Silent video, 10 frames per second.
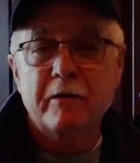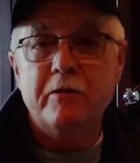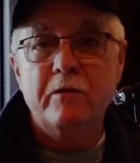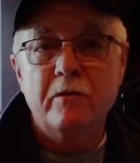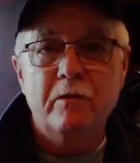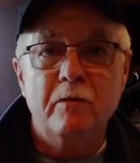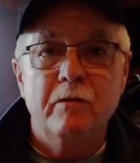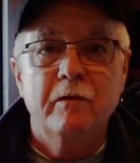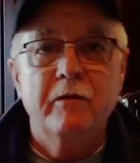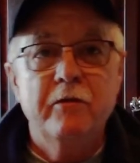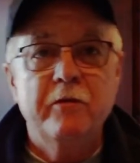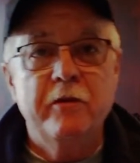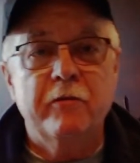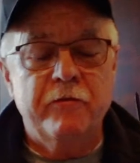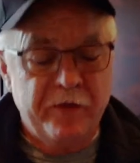to do
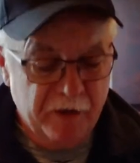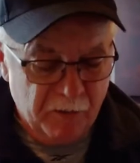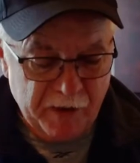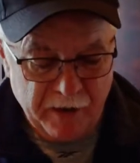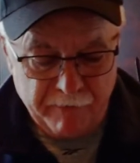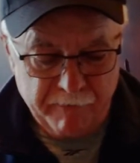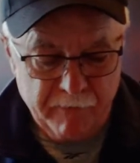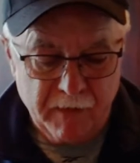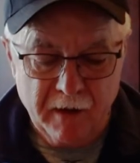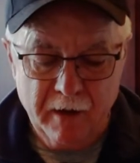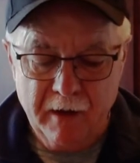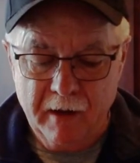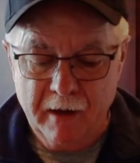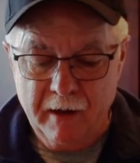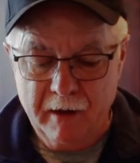your filming,
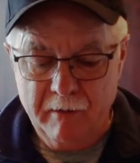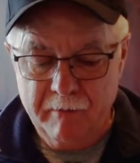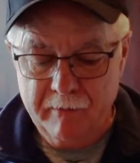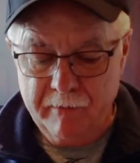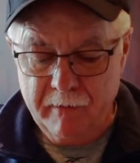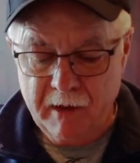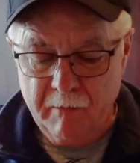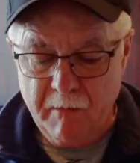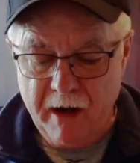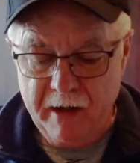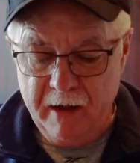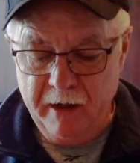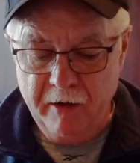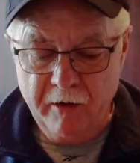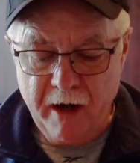um, mine
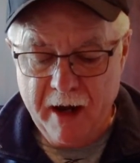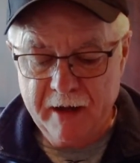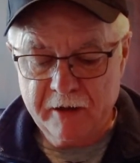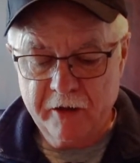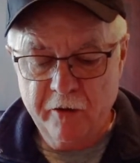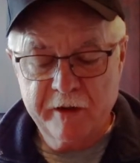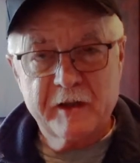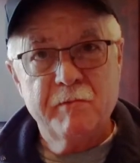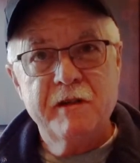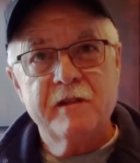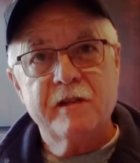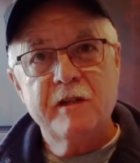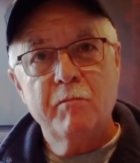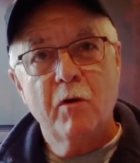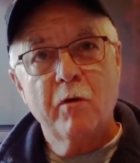here has a USB
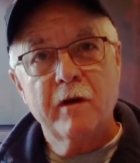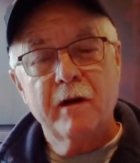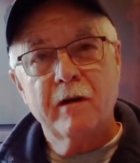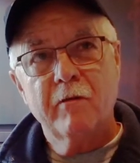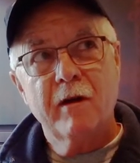C port in it